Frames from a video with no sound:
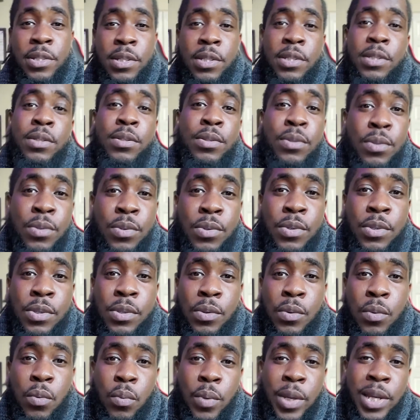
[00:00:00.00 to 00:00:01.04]
use
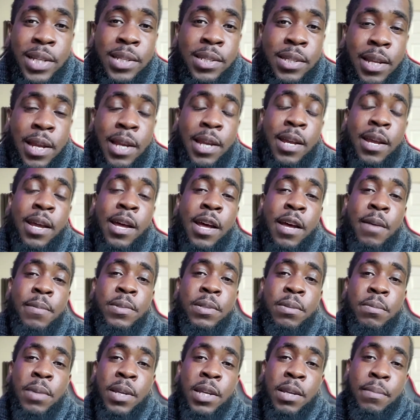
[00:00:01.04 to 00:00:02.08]
Wix.com
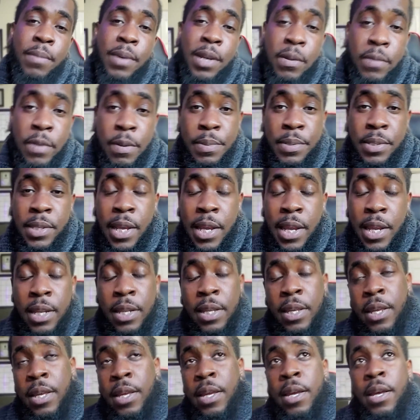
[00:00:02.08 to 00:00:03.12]
to make my website.
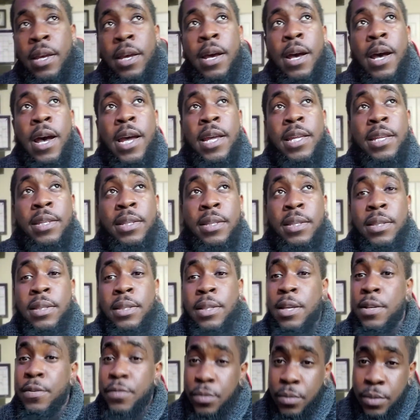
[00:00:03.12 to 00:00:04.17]
I
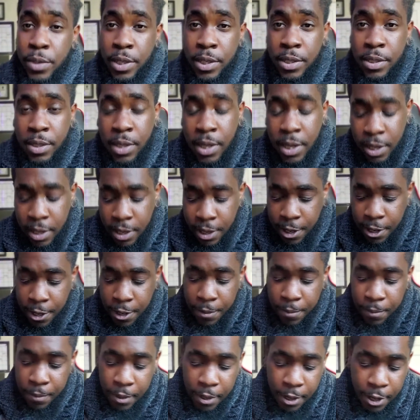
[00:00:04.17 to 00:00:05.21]
love
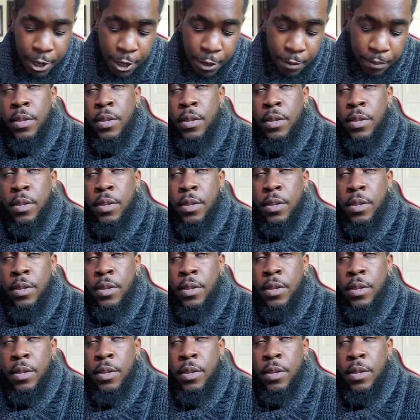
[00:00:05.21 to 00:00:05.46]
Wix.com.